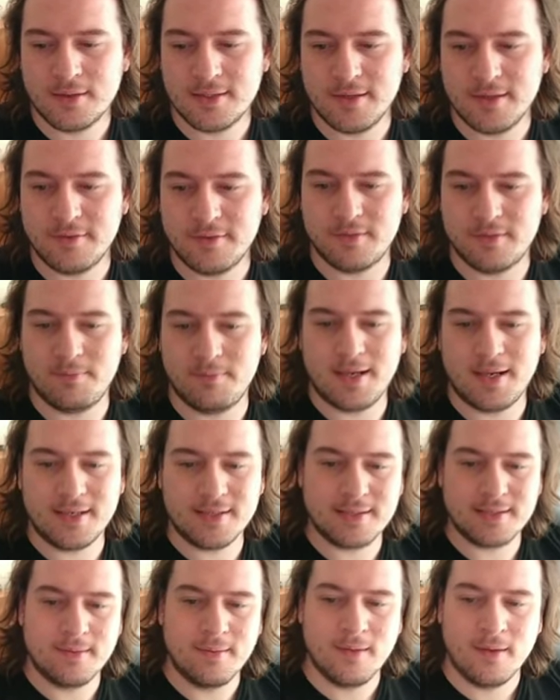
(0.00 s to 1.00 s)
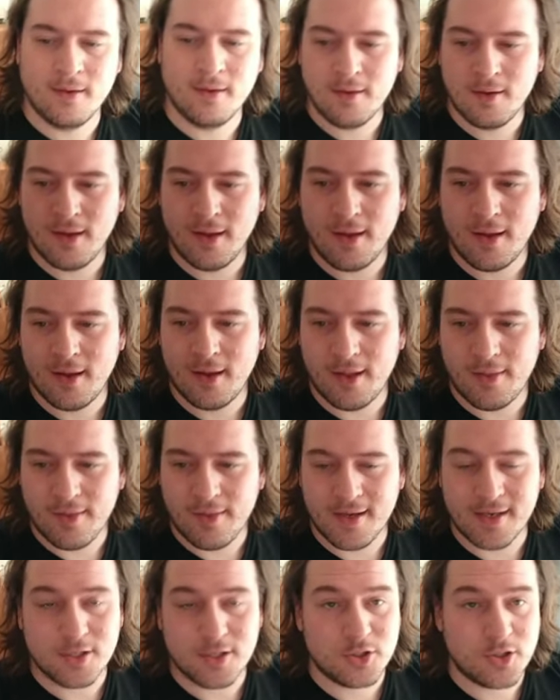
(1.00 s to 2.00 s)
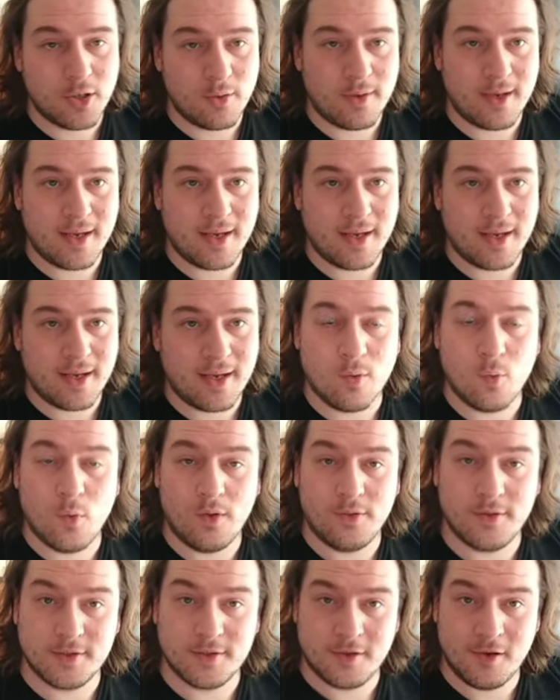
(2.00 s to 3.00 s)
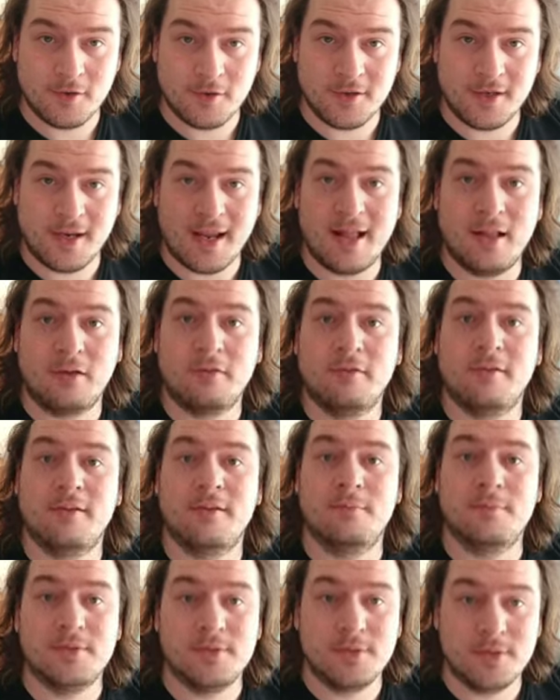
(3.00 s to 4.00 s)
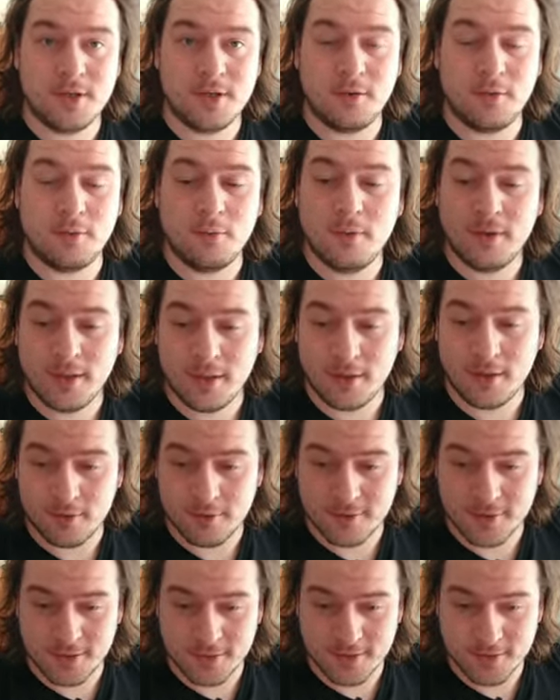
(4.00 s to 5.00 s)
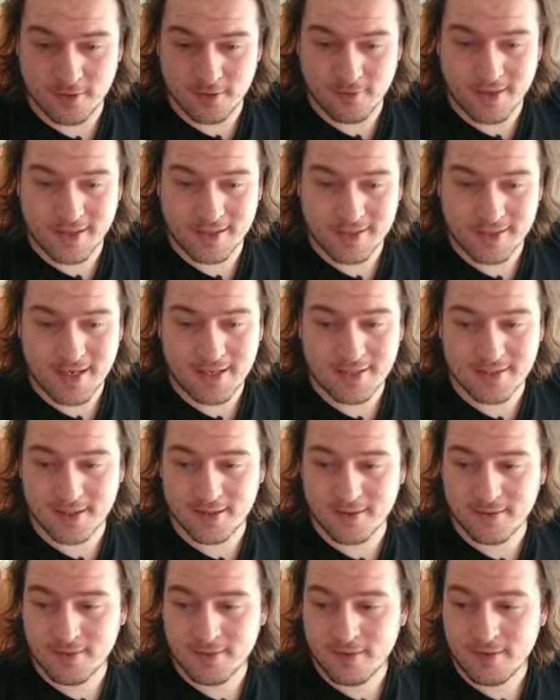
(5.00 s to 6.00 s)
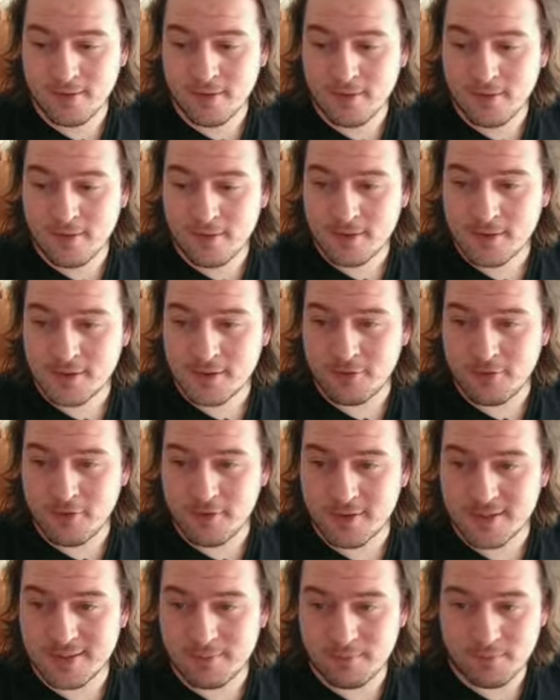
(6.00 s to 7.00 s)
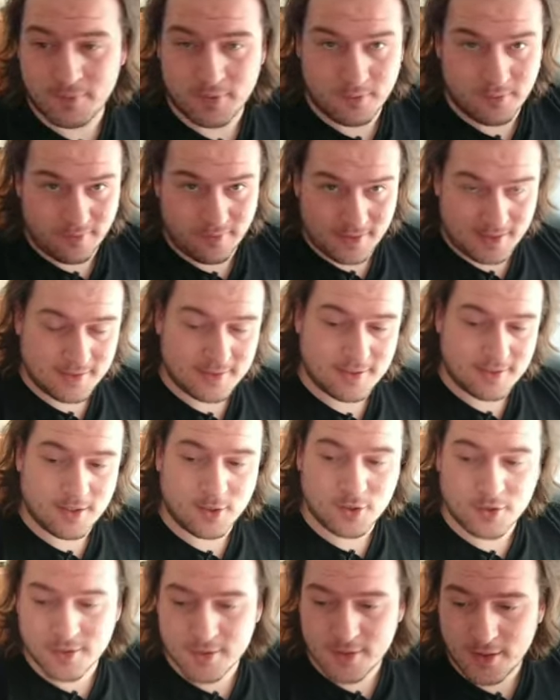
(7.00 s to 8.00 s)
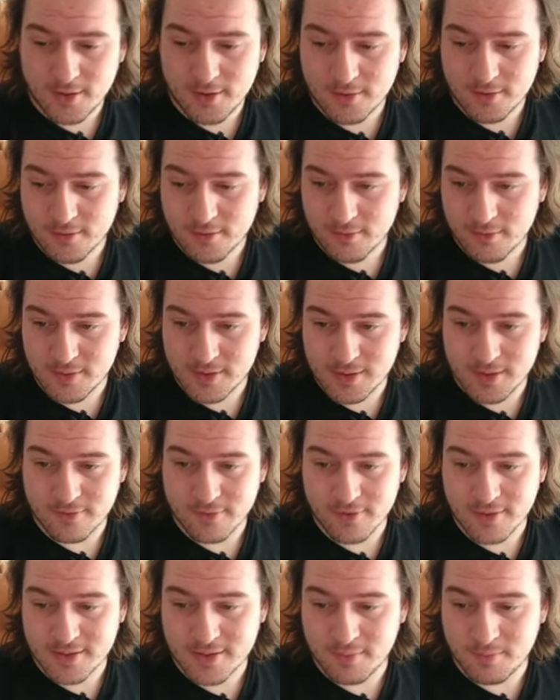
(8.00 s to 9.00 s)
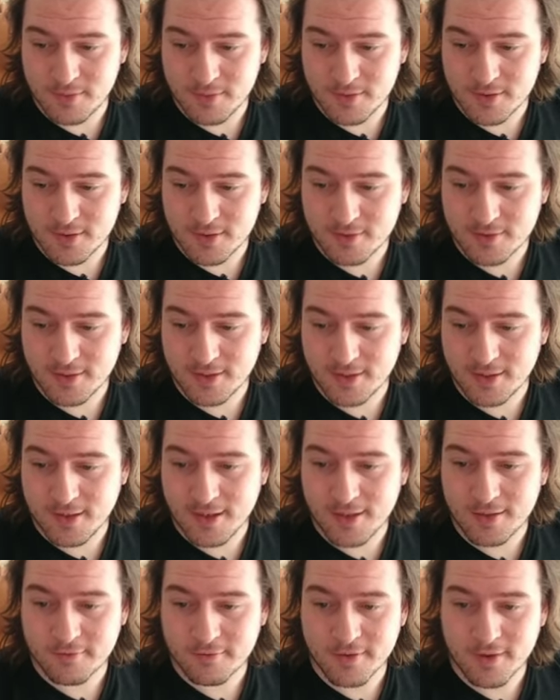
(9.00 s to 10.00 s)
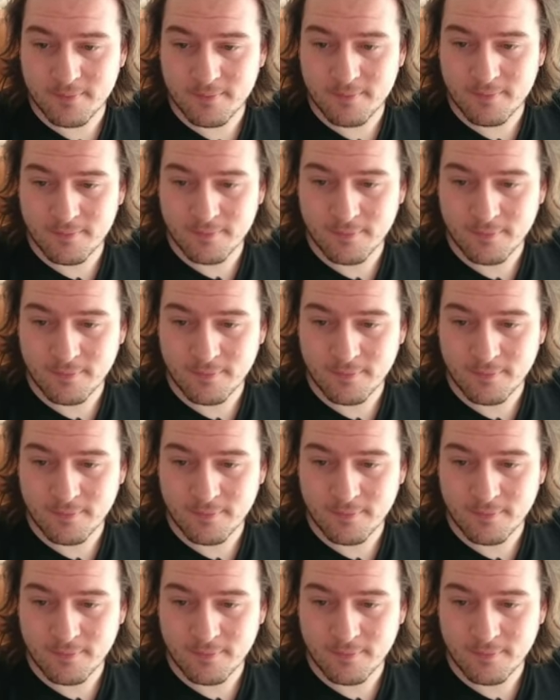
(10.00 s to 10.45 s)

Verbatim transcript: series of bars, and then it's showcasing what the sorting algorithms do in order to sort that data. So for example, with the insertion sort, which is a very simple sorting algorithm,